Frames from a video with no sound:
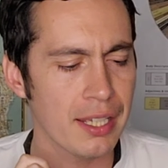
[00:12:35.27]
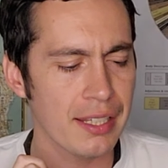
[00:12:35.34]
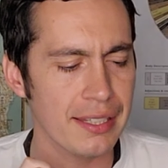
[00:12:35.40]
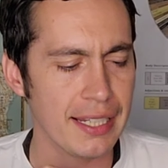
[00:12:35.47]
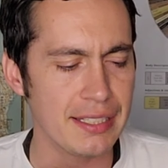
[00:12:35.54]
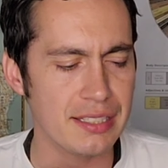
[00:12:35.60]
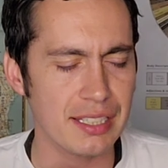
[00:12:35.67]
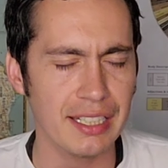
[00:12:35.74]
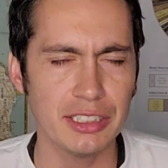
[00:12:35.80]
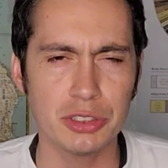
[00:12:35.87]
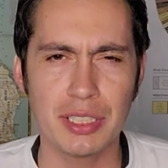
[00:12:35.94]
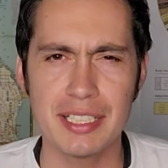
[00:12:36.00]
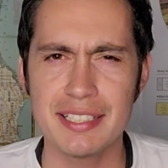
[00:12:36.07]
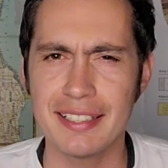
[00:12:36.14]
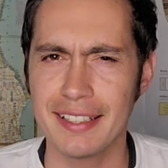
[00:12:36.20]
That's
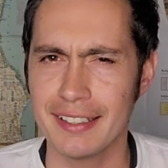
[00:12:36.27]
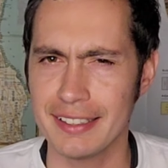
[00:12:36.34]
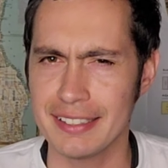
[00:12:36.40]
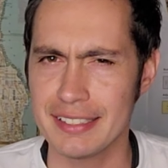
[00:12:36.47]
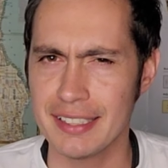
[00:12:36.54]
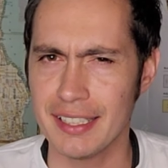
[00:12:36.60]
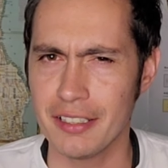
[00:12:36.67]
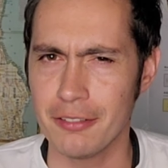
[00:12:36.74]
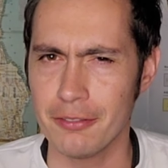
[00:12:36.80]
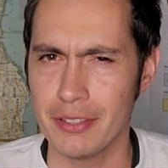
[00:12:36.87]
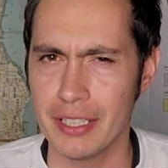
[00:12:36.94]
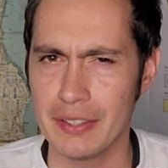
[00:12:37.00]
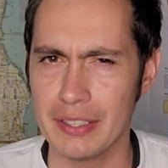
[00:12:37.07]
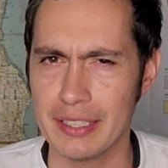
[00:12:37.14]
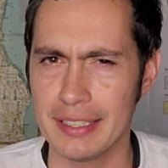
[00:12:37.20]
interesting. It's got a
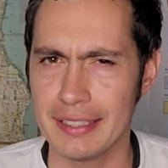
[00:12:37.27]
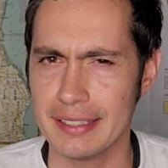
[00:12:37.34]
very